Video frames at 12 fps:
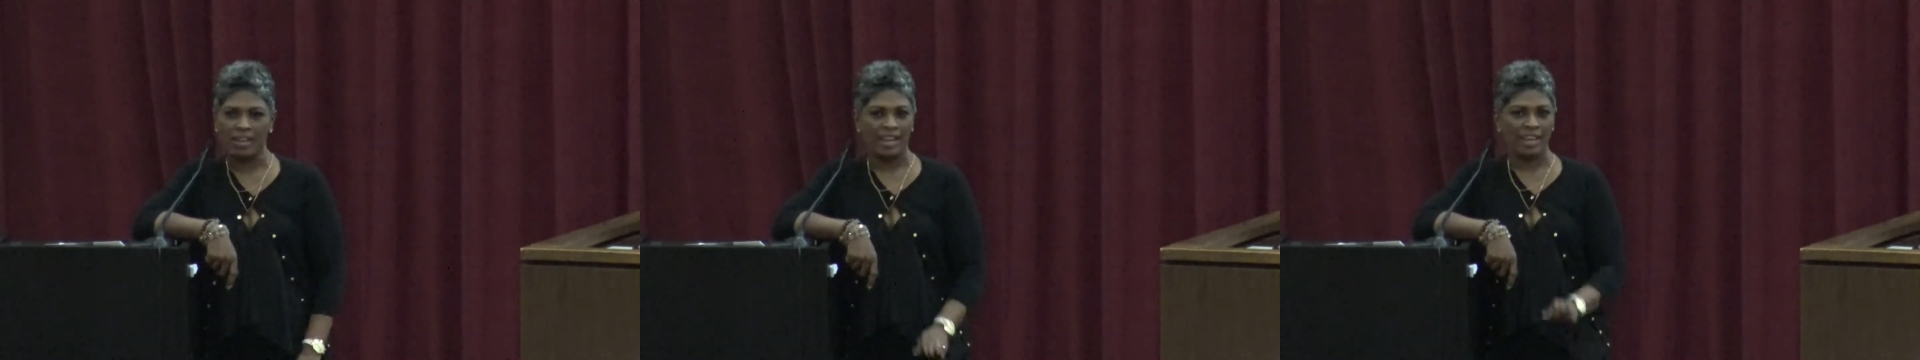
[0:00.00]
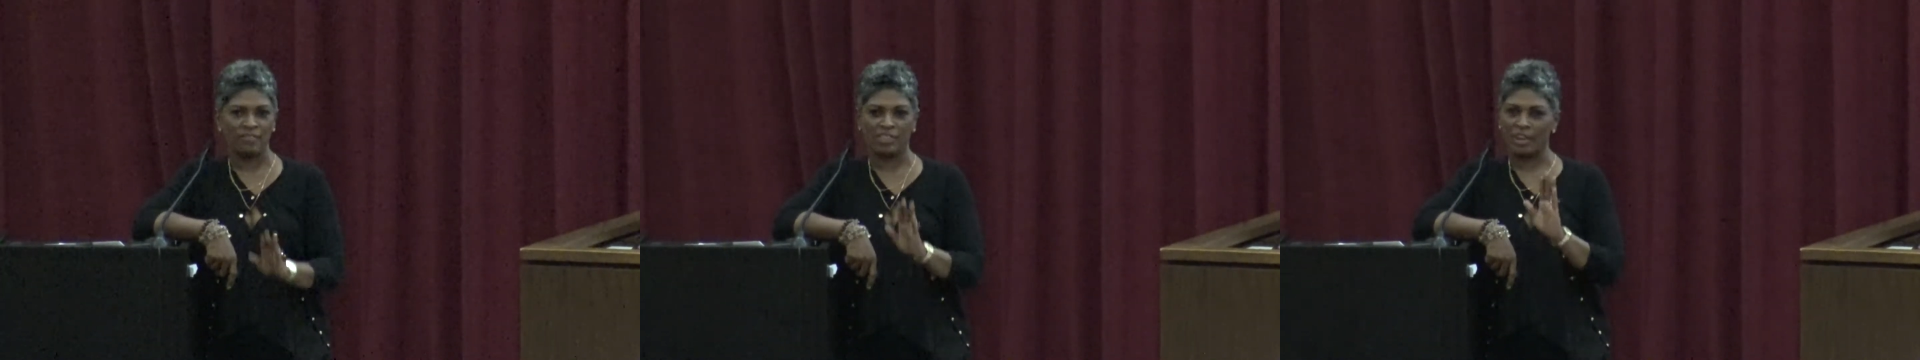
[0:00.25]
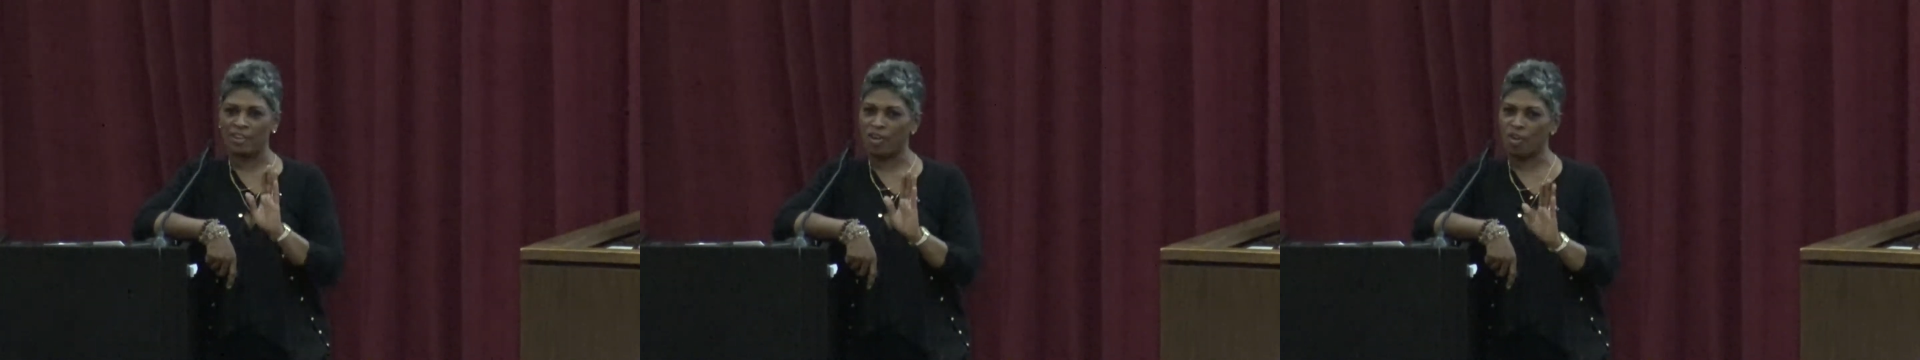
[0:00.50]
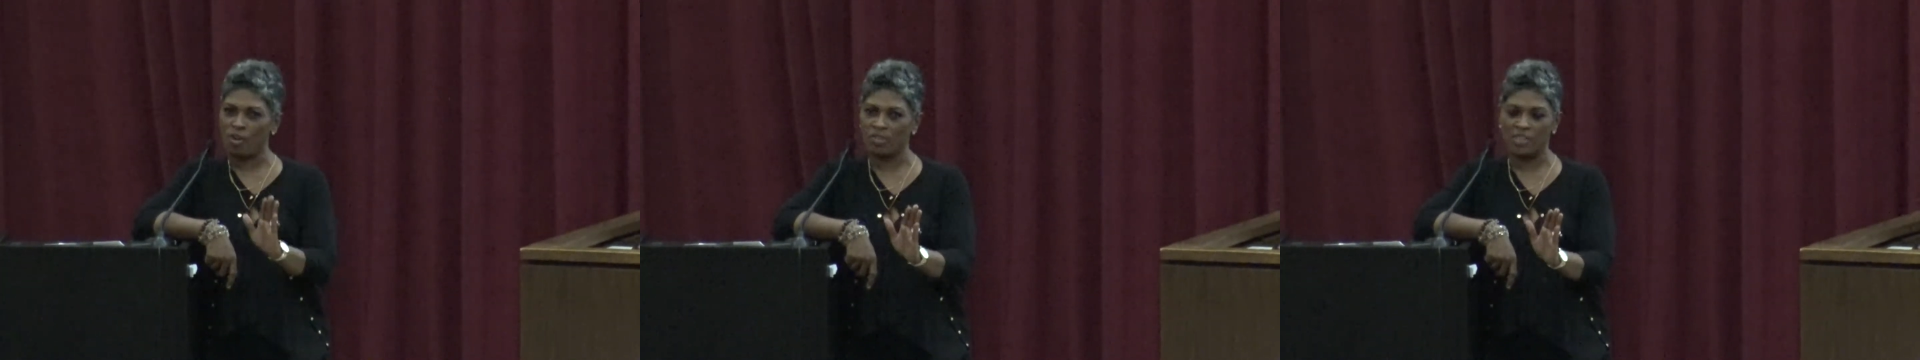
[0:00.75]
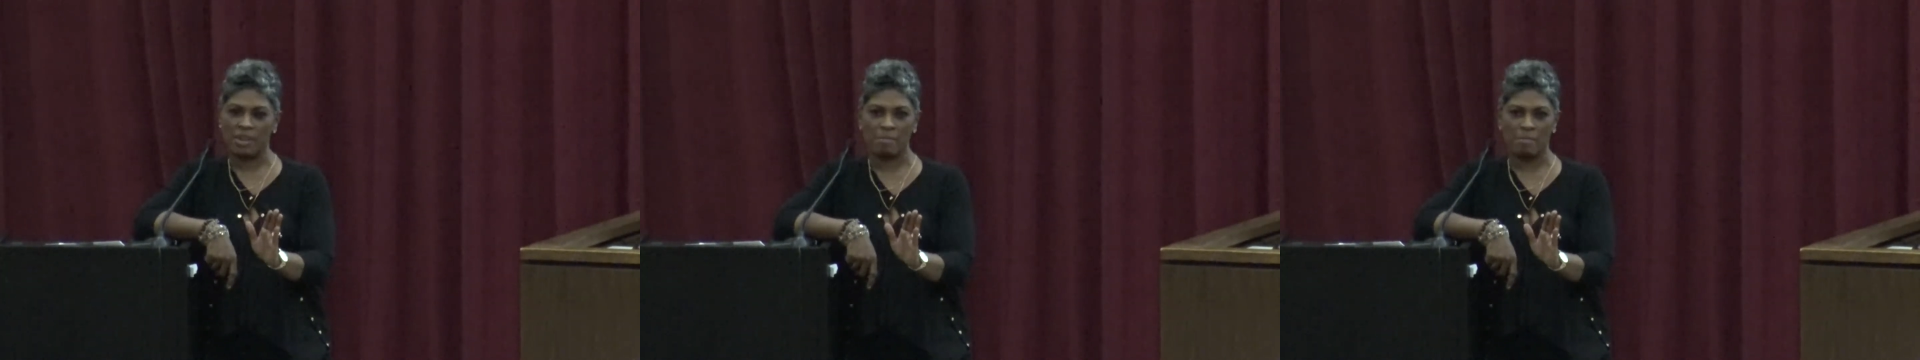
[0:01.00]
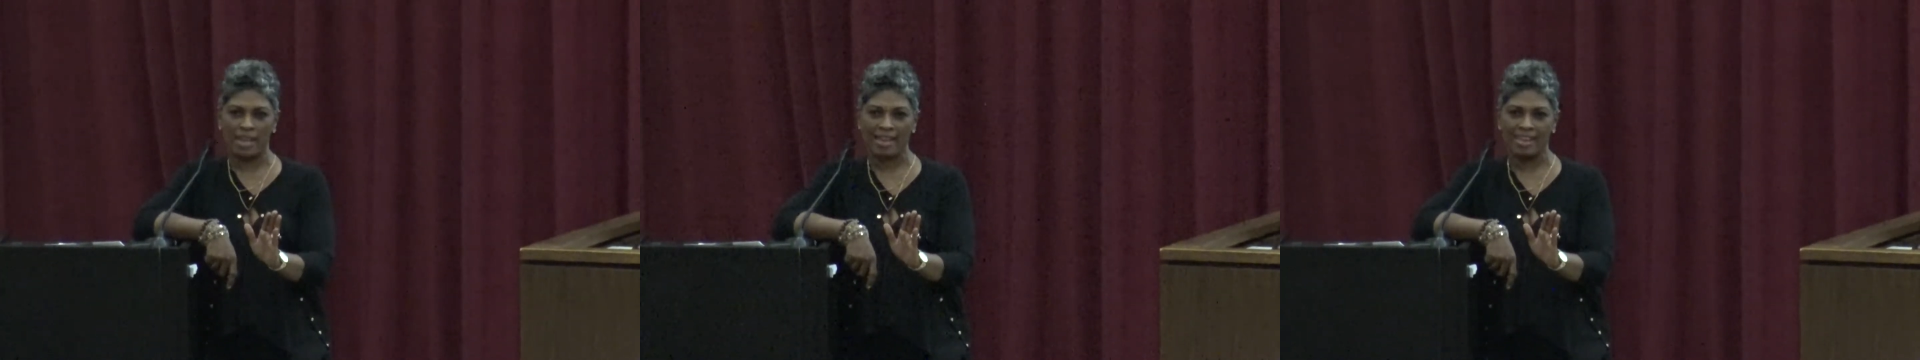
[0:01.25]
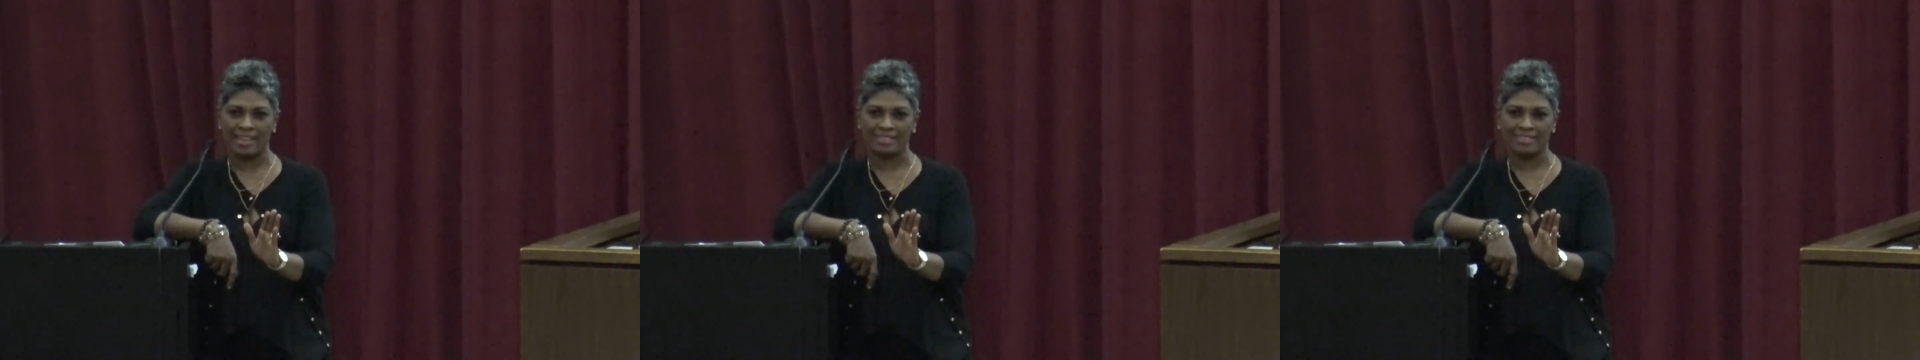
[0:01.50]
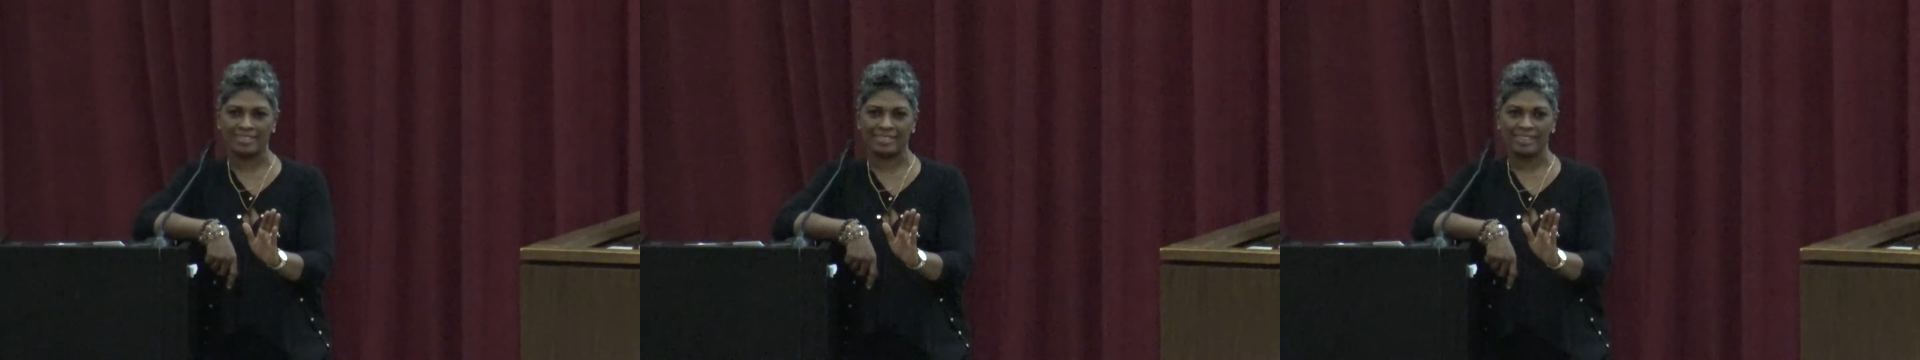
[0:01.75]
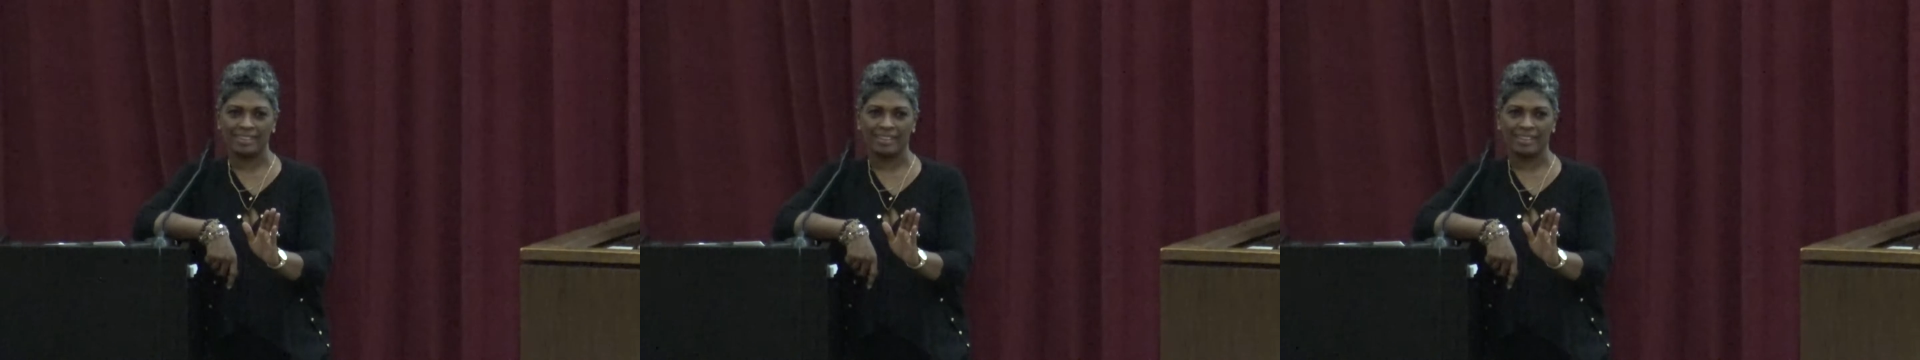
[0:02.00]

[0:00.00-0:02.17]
If they're on their meds,